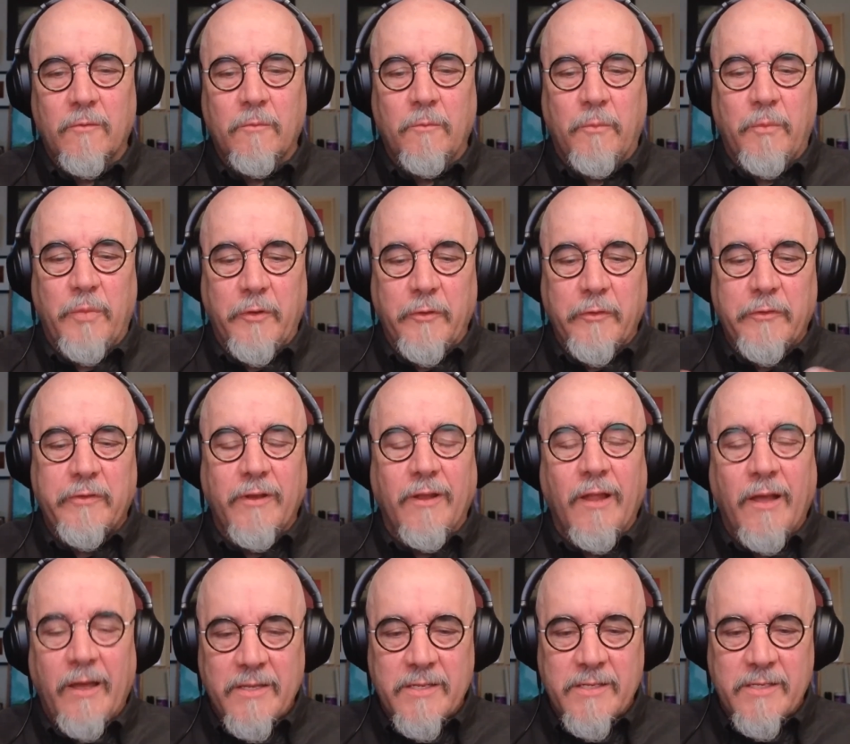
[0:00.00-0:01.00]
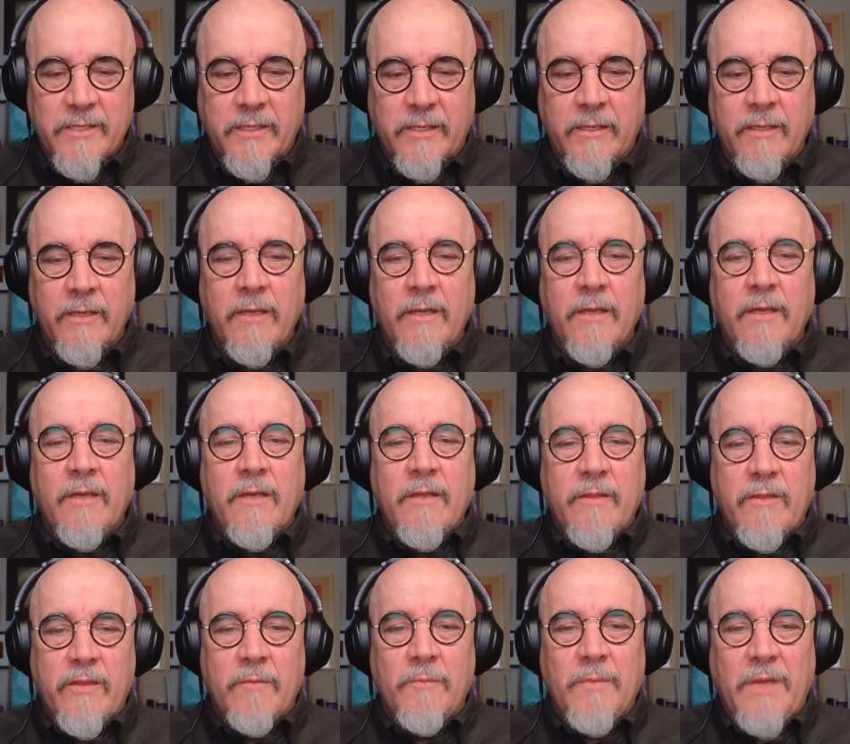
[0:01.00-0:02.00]
personalizing
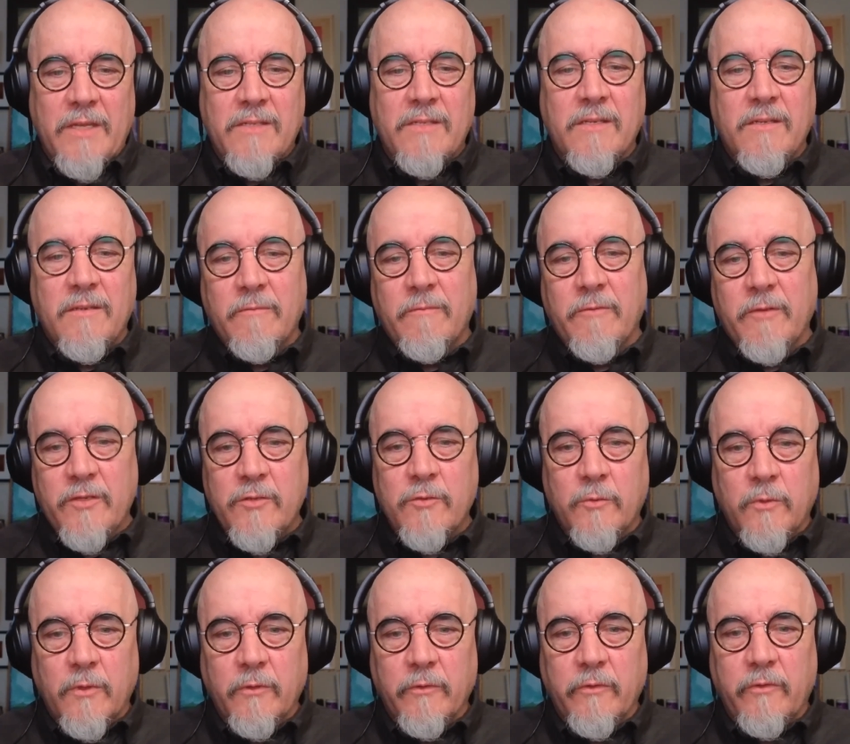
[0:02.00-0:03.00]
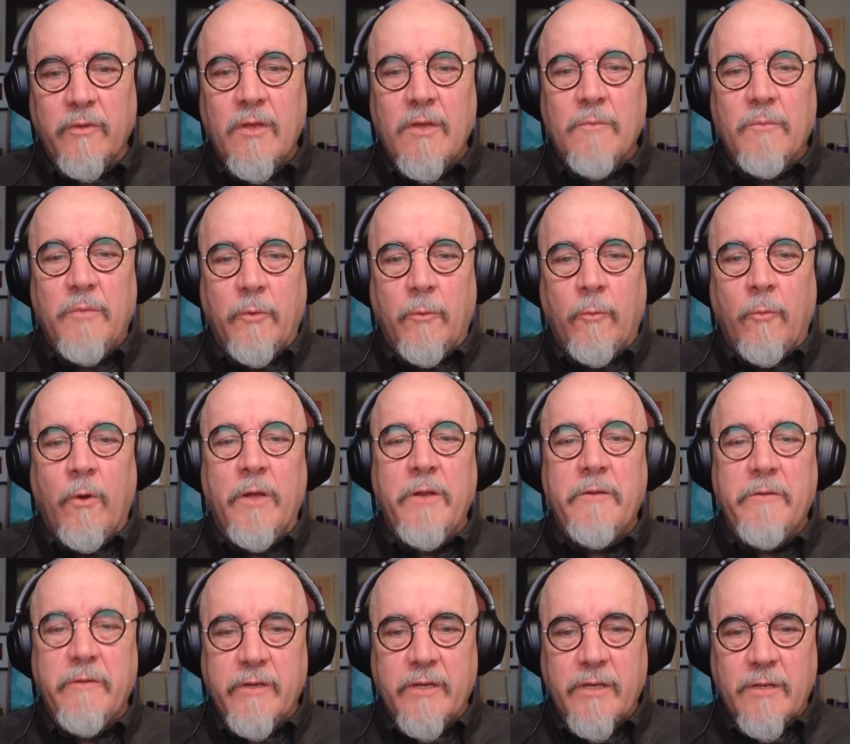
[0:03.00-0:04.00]
them as individuals, but
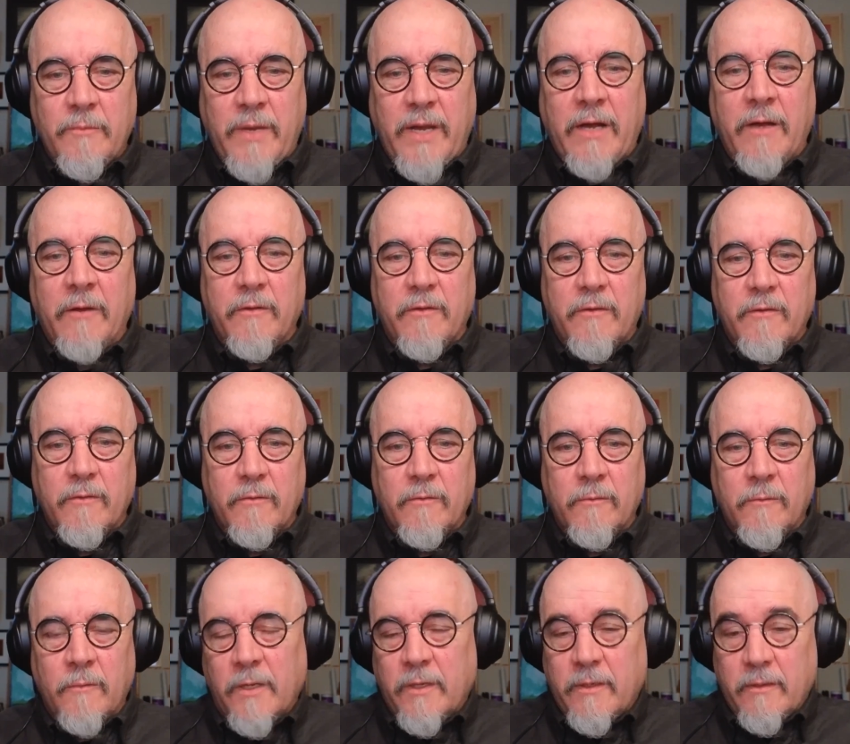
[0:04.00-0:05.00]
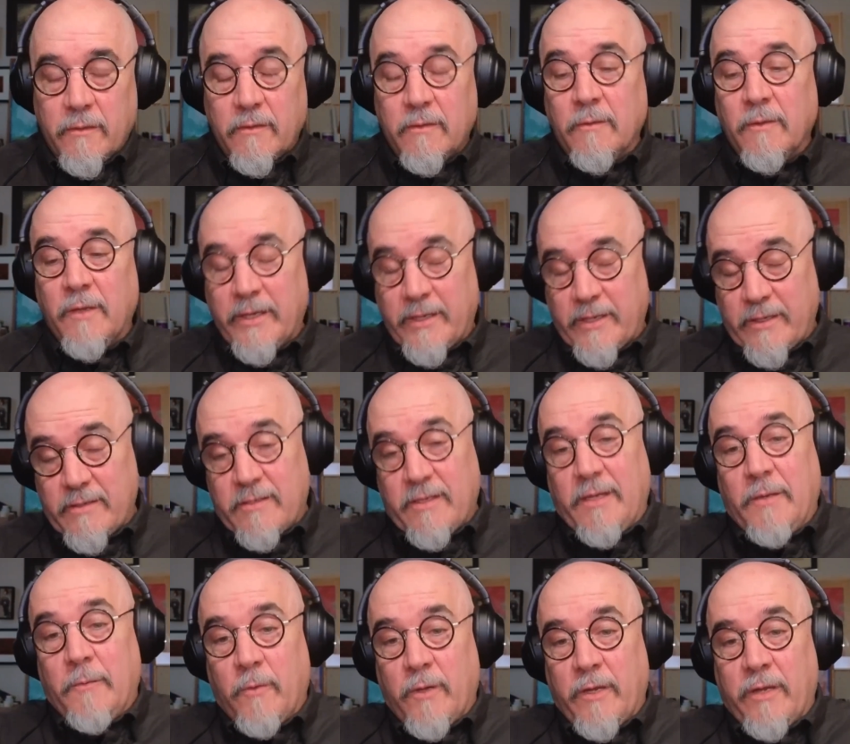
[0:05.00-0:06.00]
wondering about what, like I
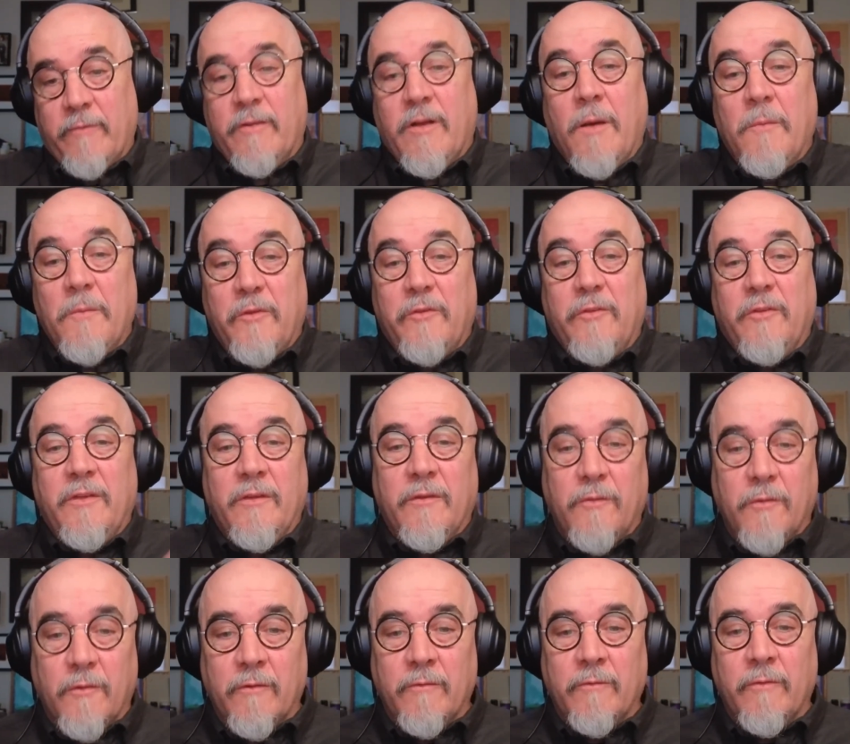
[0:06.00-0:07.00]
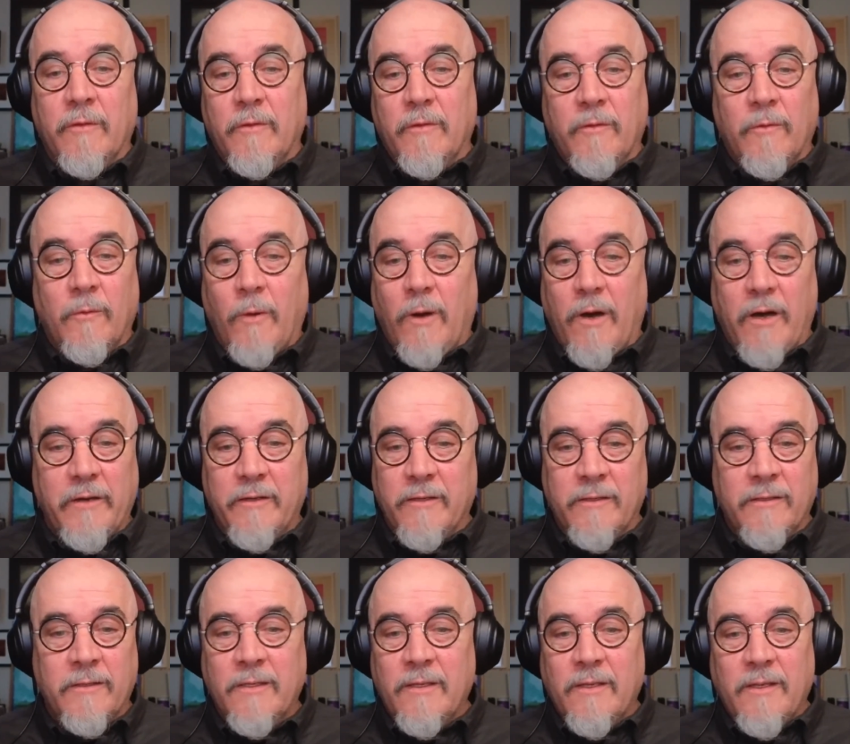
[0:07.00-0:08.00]
said, what I've come to see as sort of the
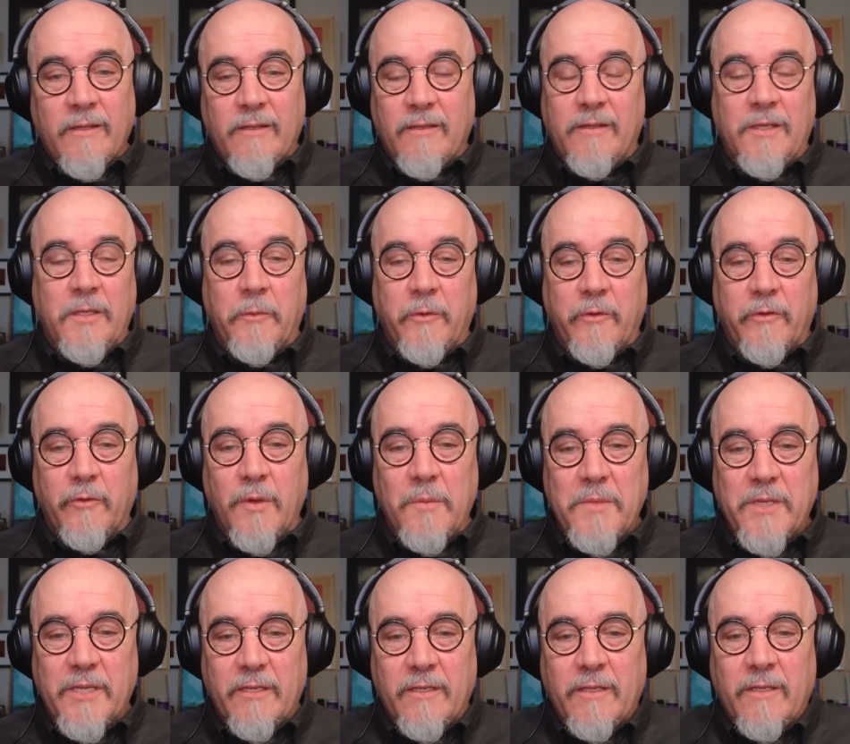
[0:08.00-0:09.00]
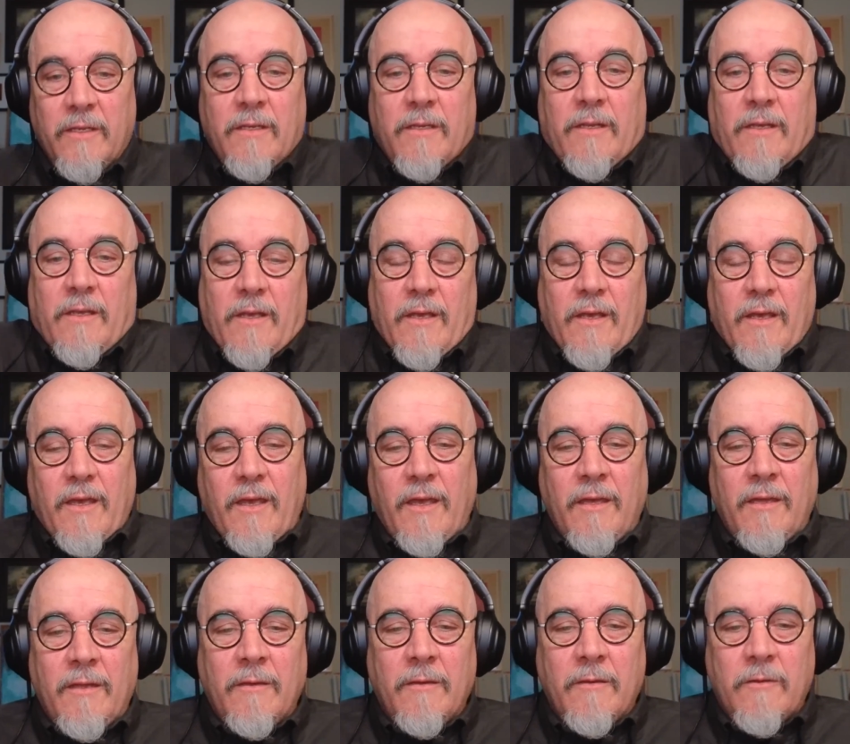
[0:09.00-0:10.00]
water that they were swimming in,
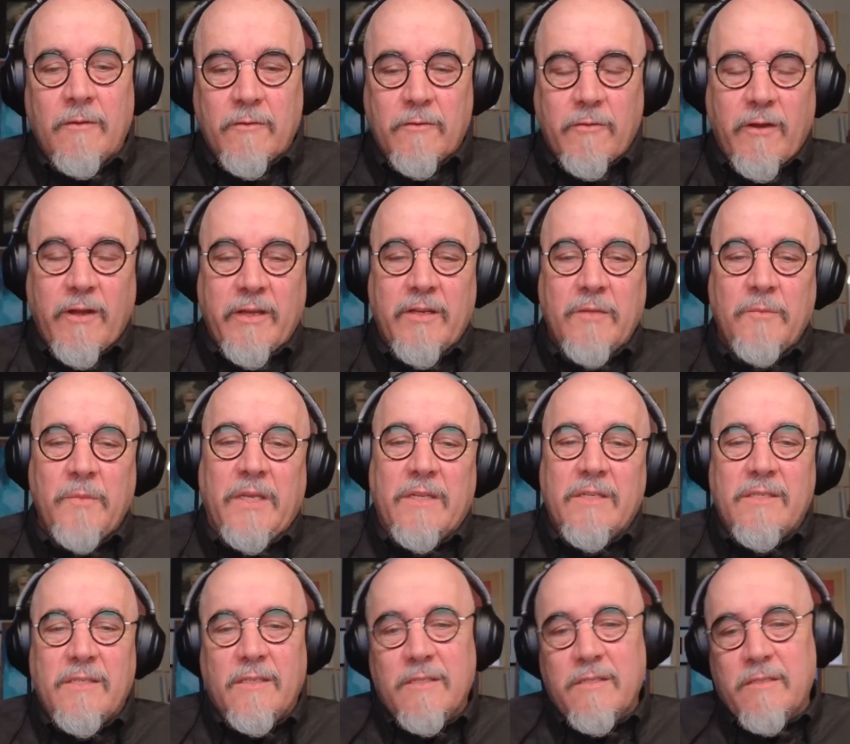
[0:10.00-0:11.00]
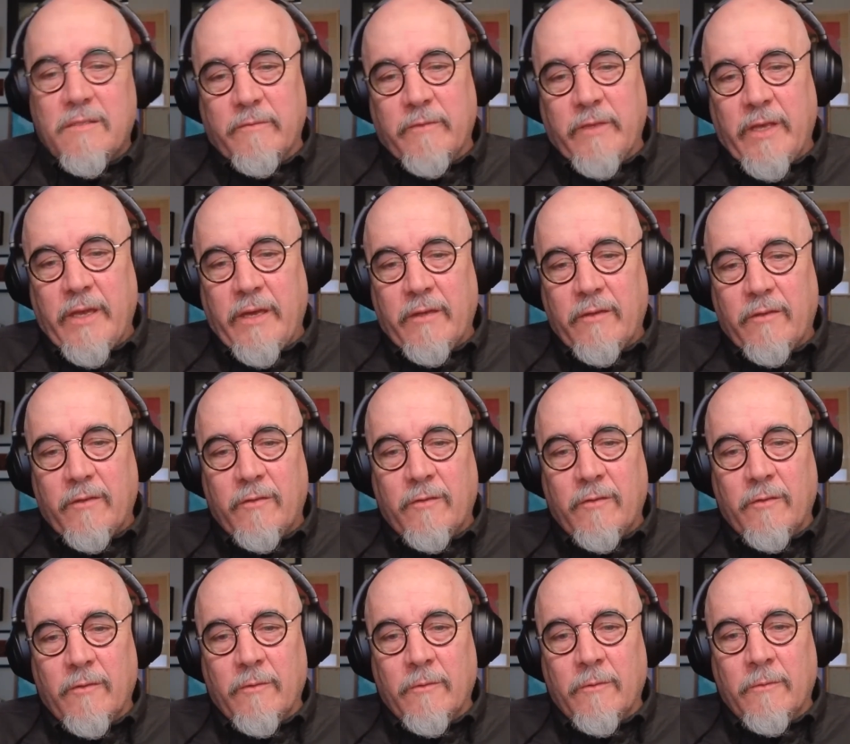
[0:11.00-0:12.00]
and trying to make sense of that.
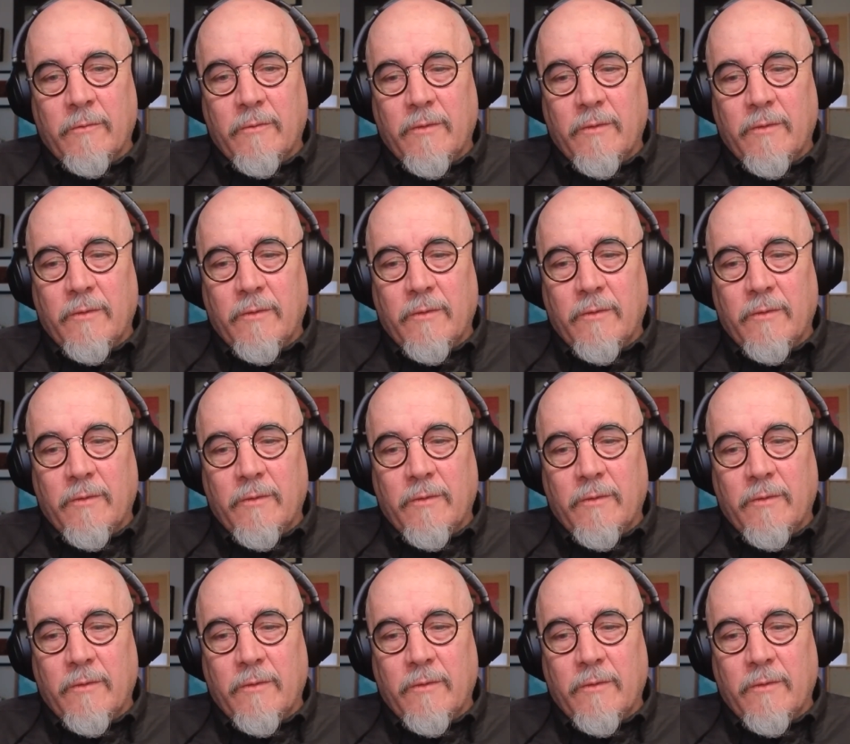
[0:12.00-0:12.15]
So,